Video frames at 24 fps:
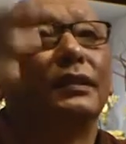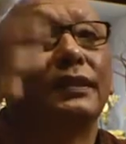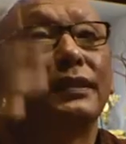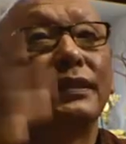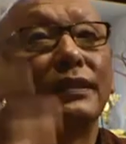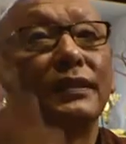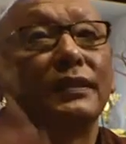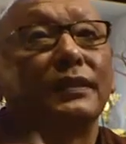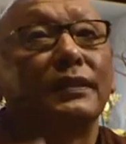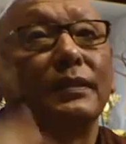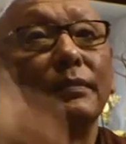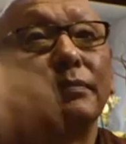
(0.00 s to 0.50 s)

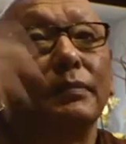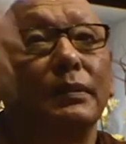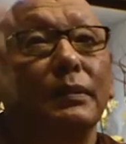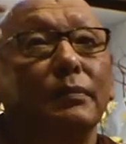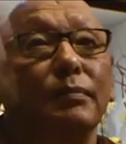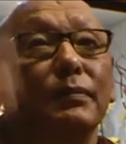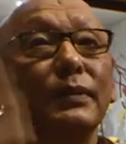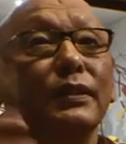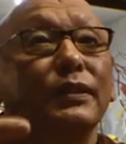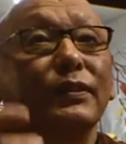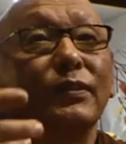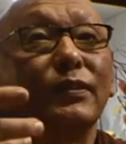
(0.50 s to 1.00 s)
he
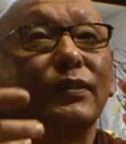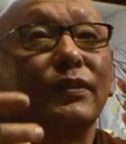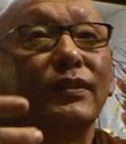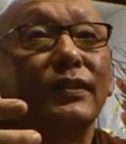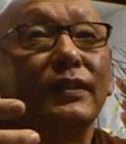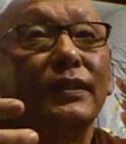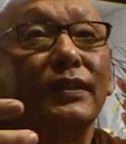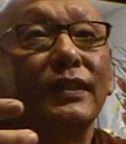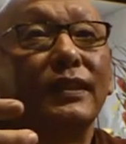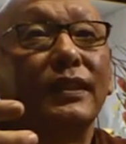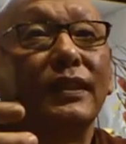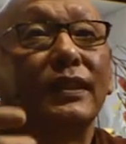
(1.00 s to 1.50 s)
remember,
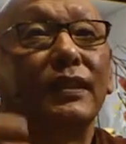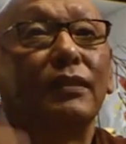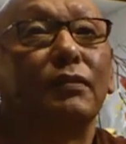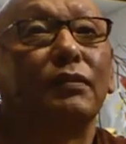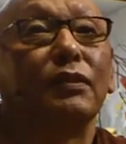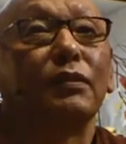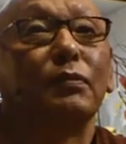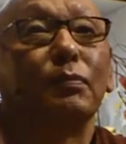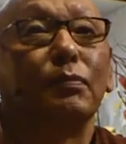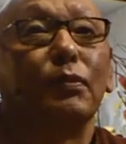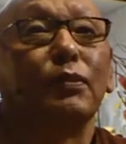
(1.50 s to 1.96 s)
I was